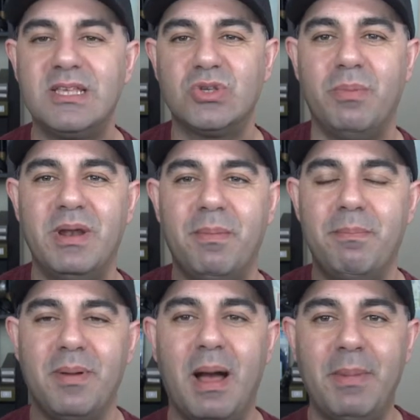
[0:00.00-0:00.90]
So I'm
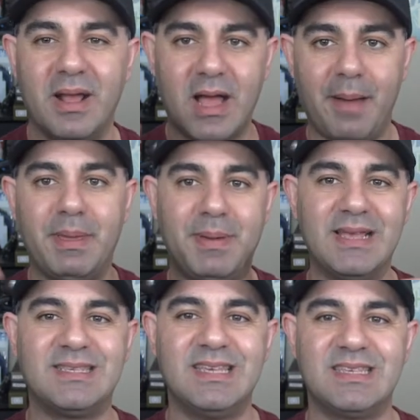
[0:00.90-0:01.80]
gonna copy
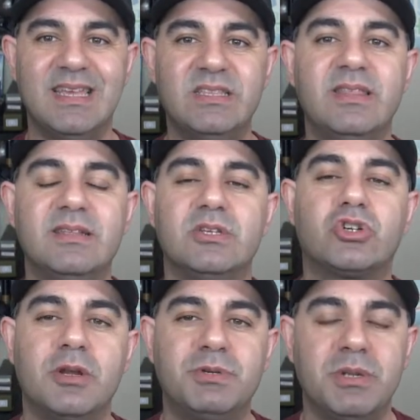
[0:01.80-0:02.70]
paste this into the
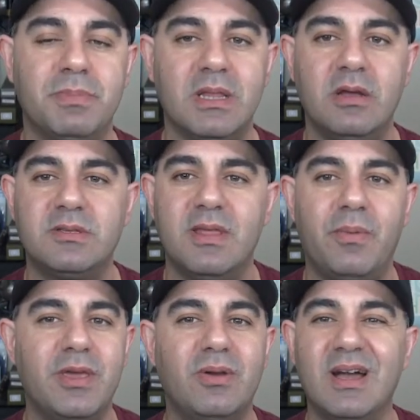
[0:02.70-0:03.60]
description below, so that
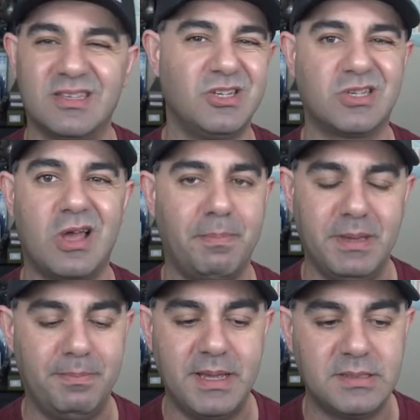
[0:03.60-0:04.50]
way you guys can just
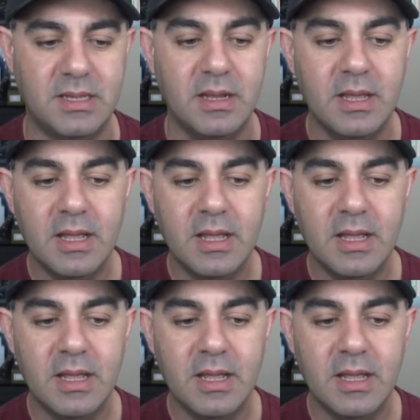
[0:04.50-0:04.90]
copy and paste it